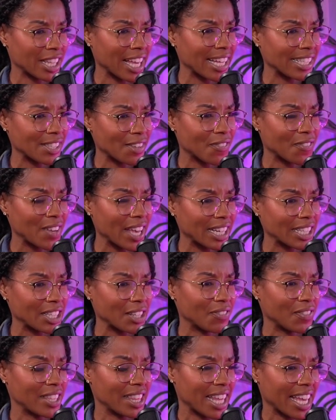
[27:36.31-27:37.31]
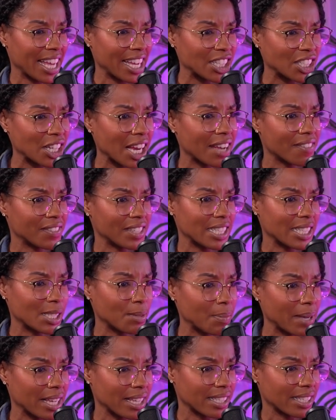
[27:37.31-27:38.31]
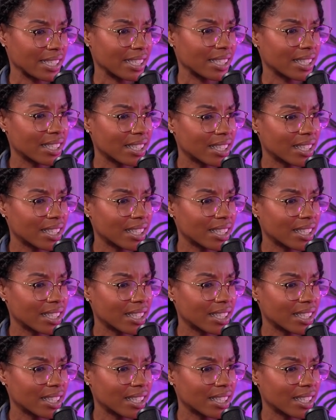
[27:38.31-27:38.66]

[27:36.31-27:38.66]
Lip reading: that's effective in the HIV space.